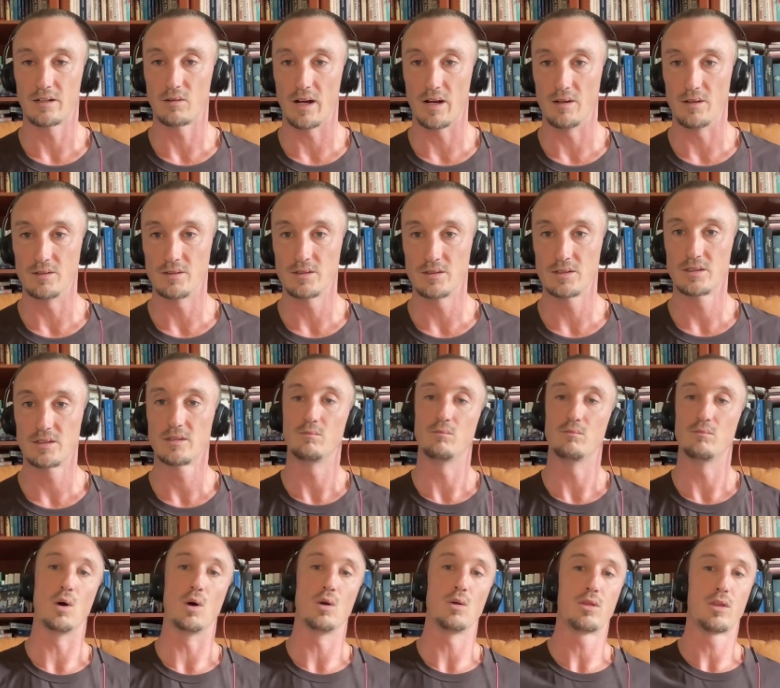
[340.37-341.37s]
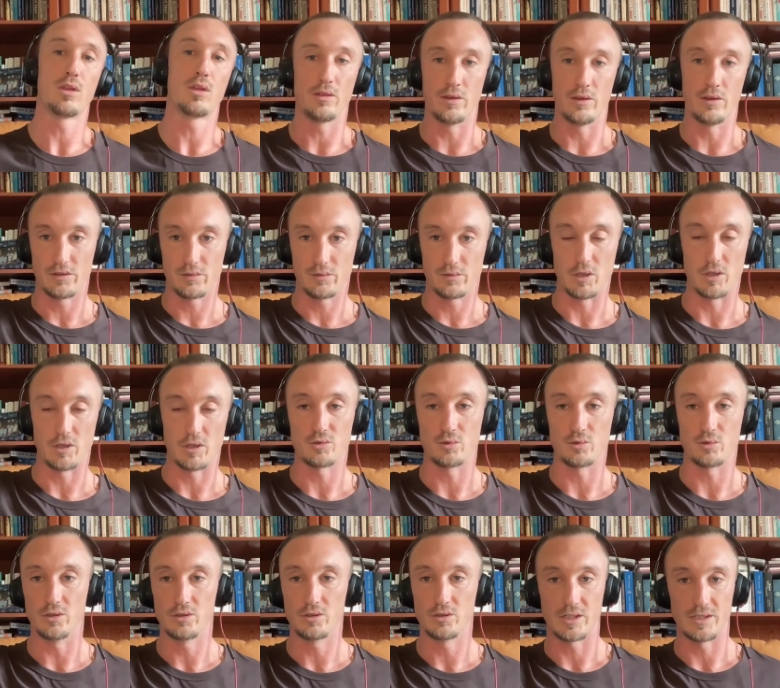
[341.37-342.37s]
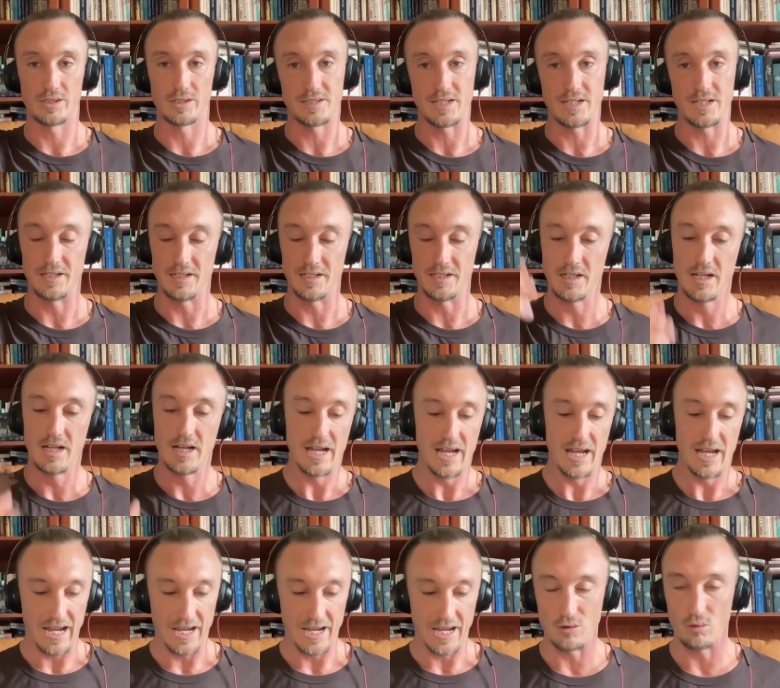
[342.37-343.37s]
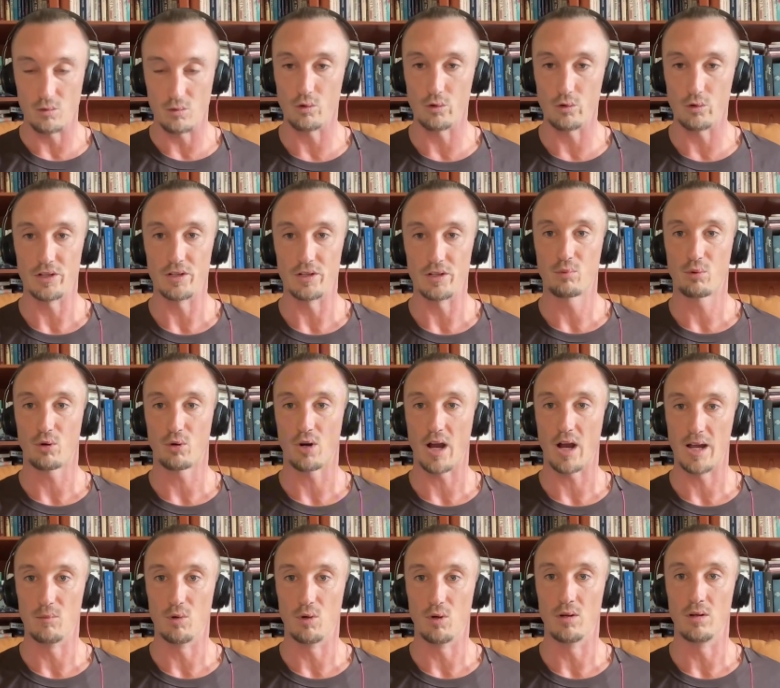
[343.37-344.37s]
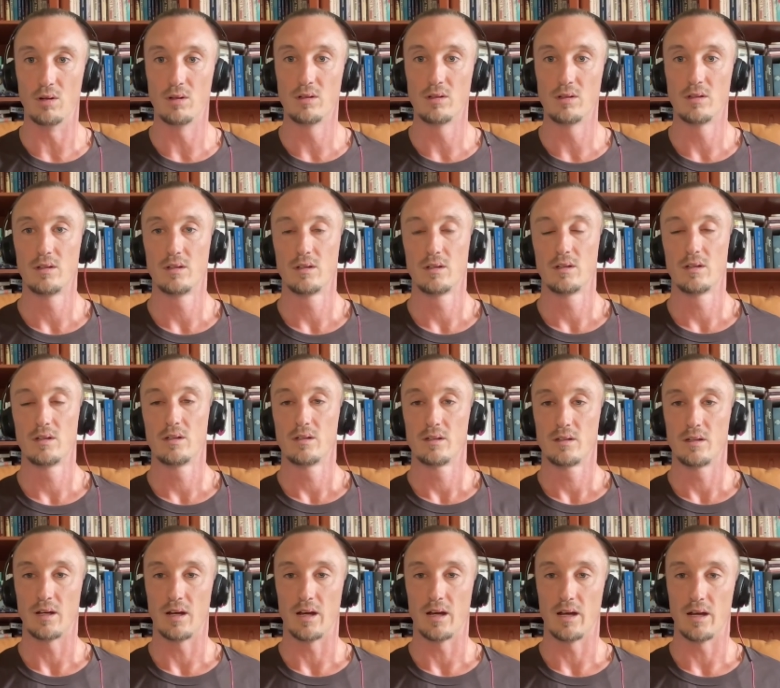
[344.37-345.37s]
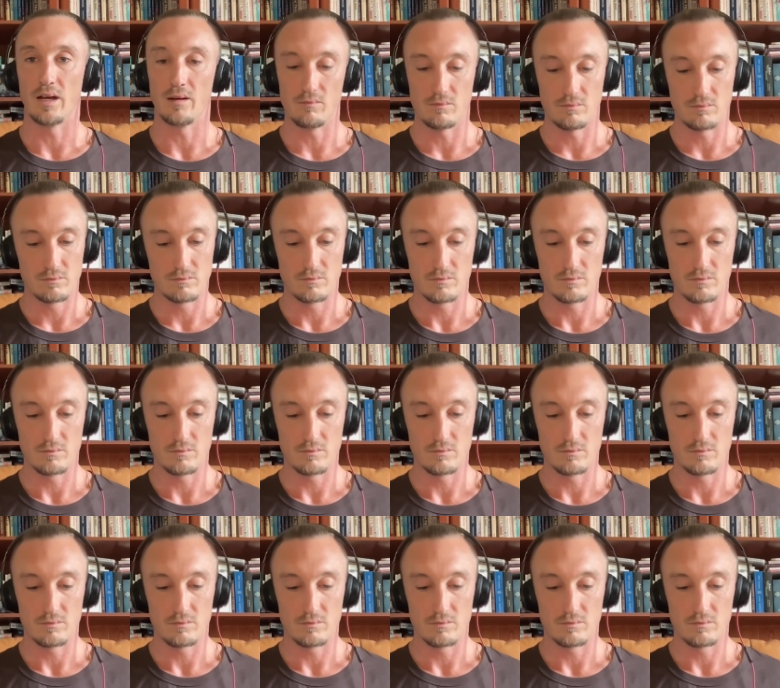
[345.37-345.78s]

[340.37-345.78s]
grounds both the spiritual transcendent and the rooted primal um,